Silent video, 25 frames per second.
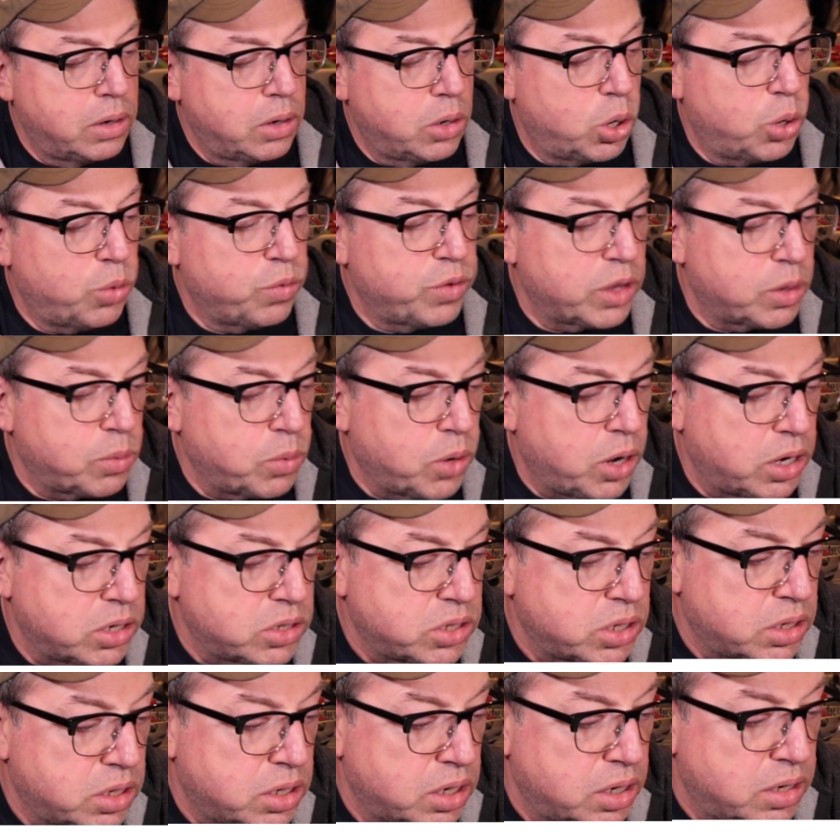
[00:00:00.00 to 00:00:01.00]
Hopefully
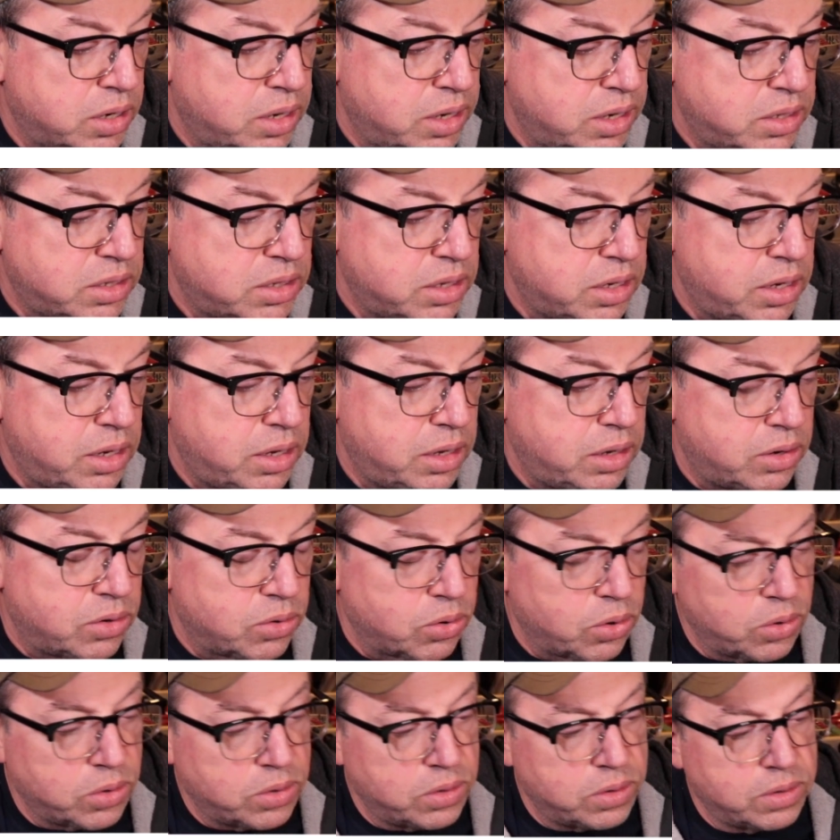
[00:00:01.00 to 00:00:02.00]
Washington, D.C.,
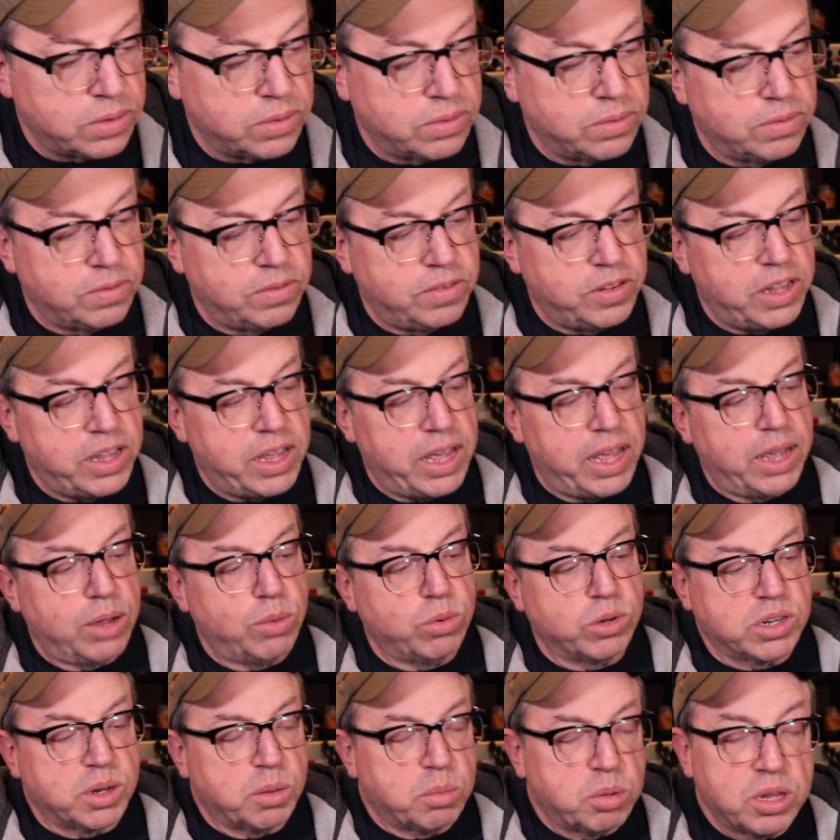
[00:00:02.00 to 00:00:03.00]
Northern VA,
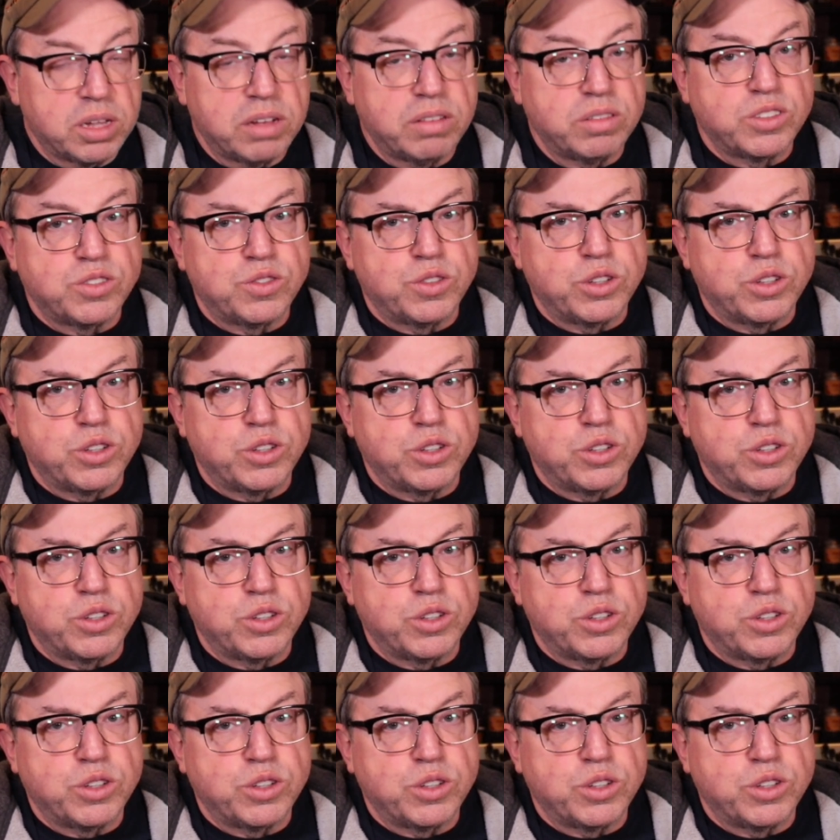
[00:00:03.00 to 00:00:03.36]
which I believe is